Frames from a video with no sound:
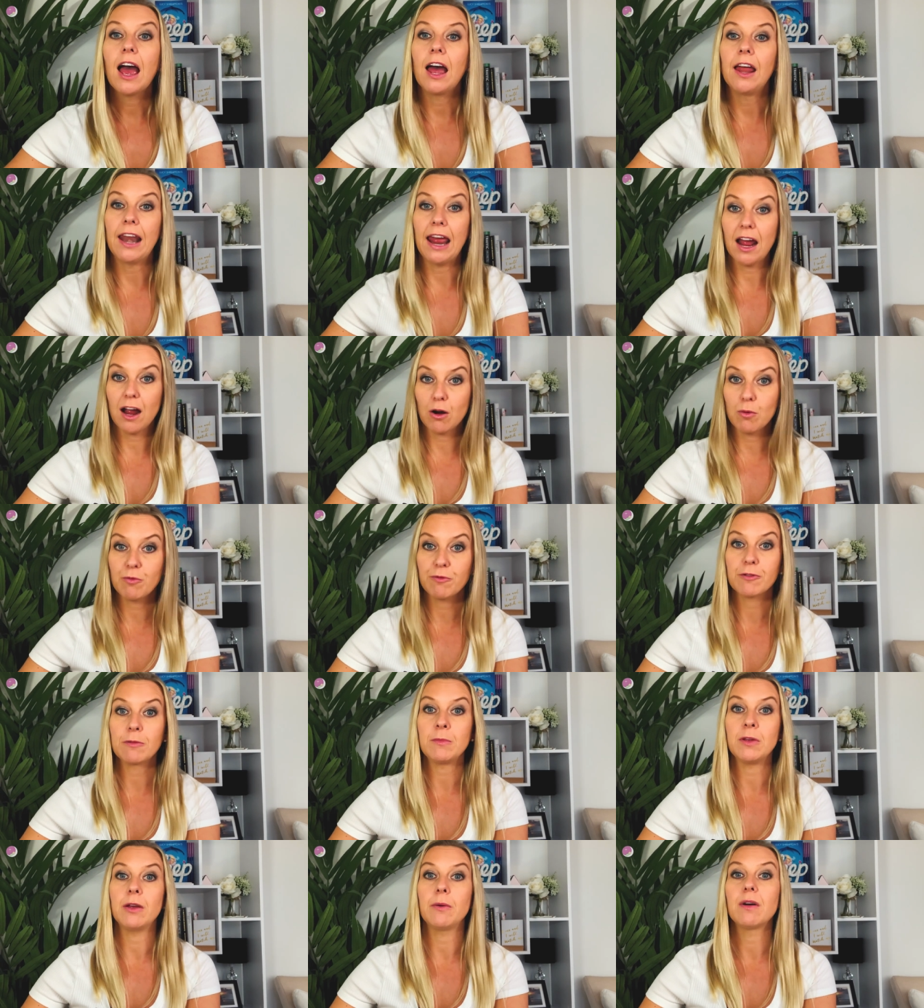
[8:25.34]
and help
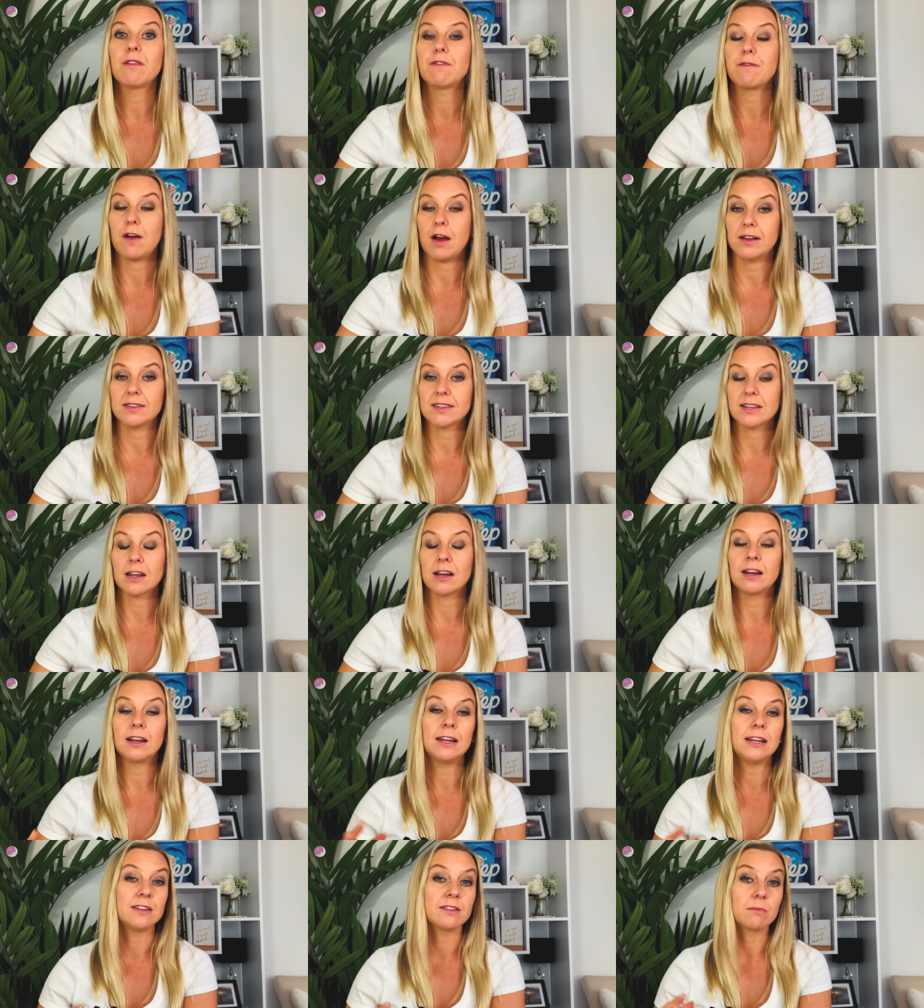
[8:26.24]
from you at first. They're
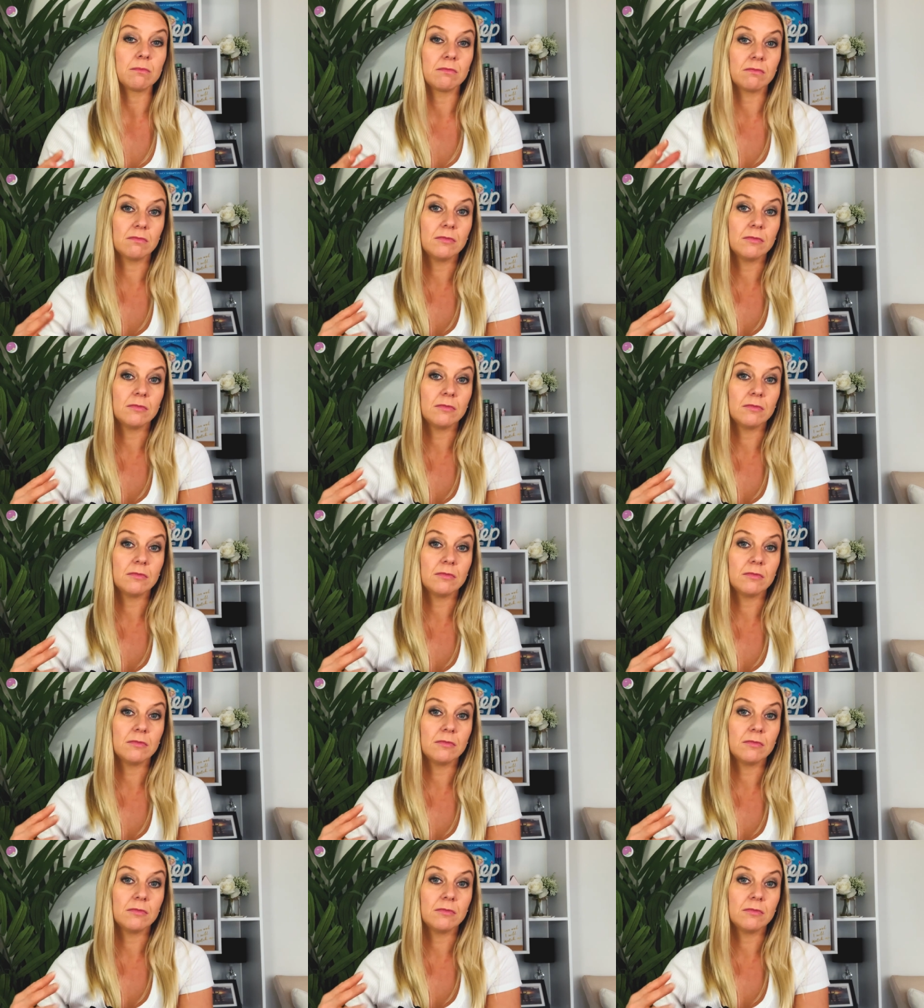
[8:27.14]
going to need,